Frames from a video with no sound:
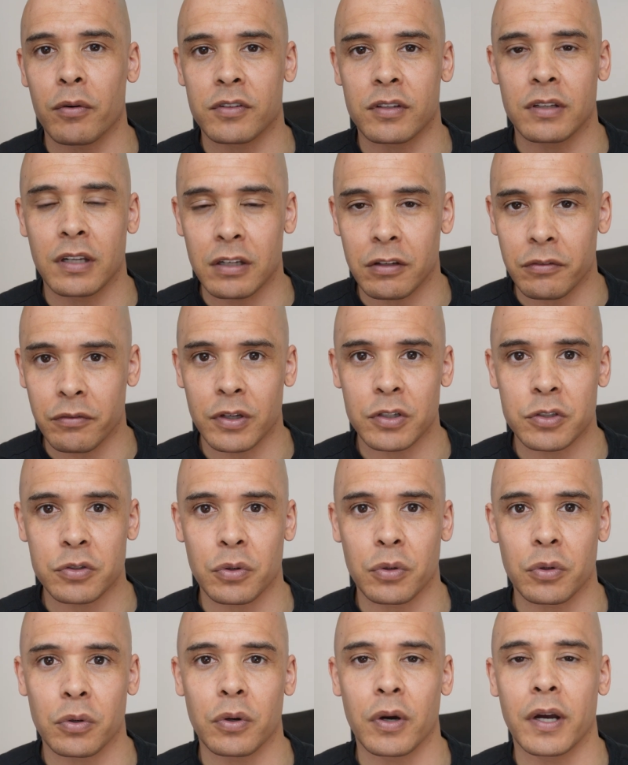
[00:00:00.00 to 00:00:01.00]
as an
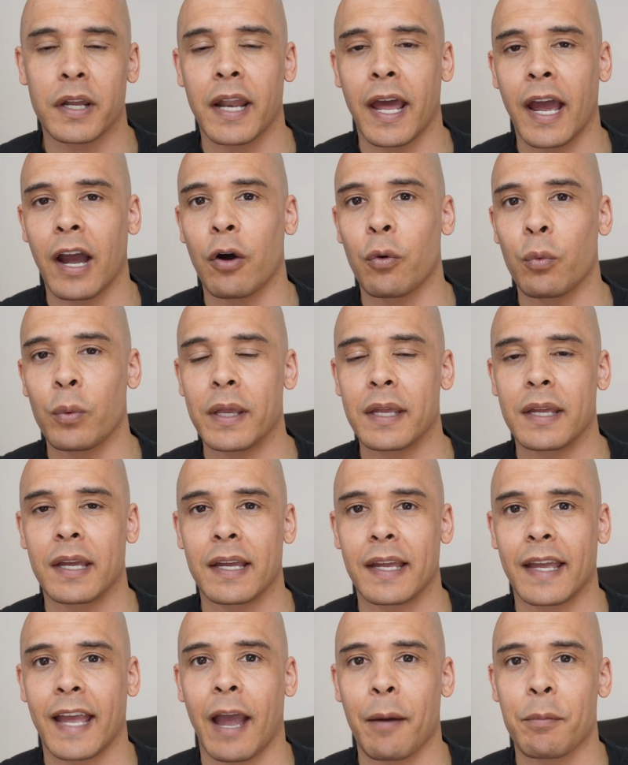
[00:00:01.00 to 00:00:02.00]
individual and how we can
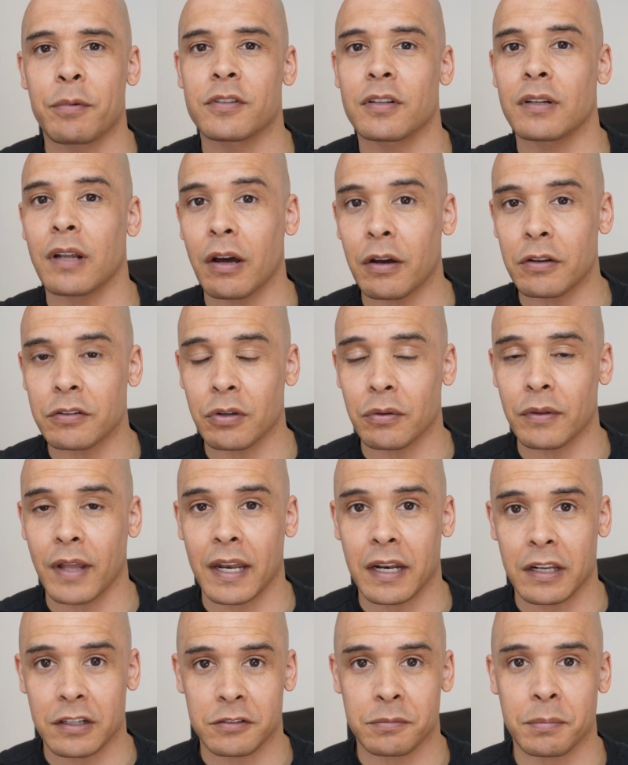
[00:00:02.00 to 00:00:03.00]
capitalize on
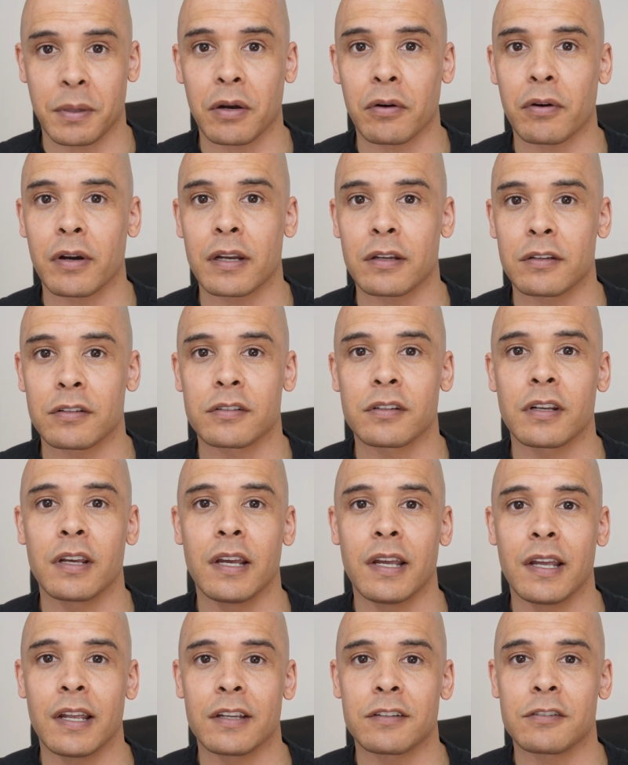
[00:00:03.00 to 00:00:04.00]
that experience
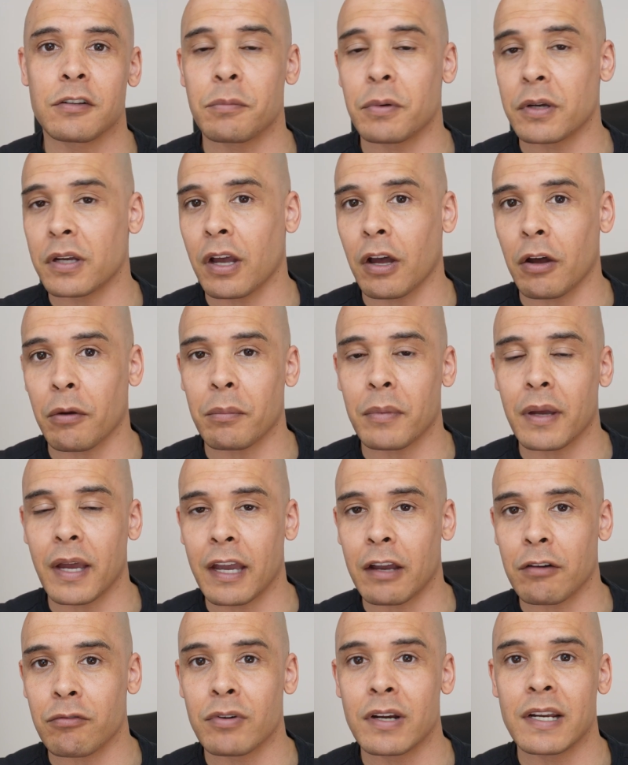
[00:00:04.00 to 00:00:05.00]
to become
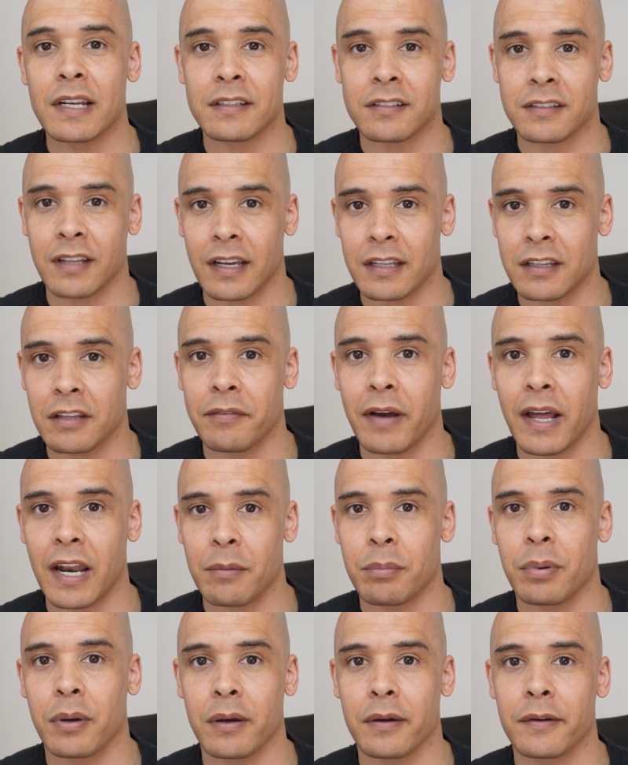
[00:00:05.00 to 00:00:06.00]
a real estate
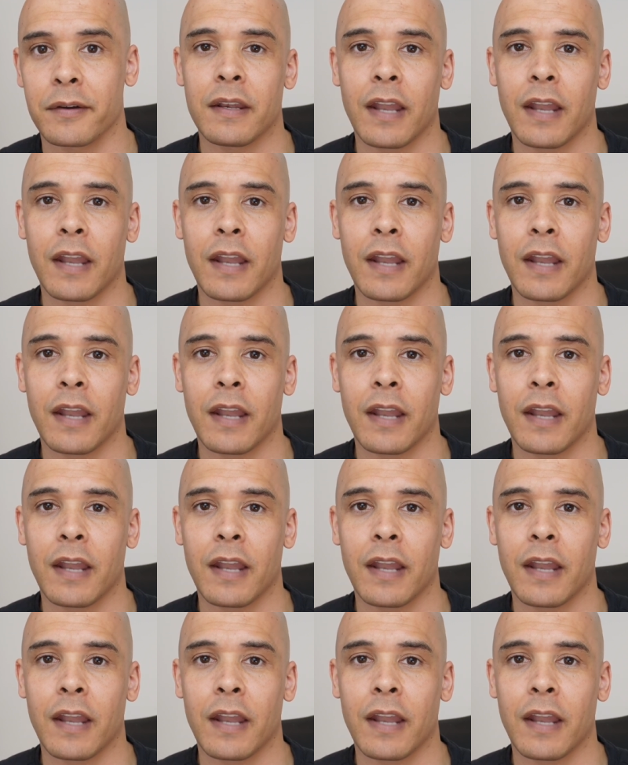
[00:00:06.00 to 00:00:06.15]
developer.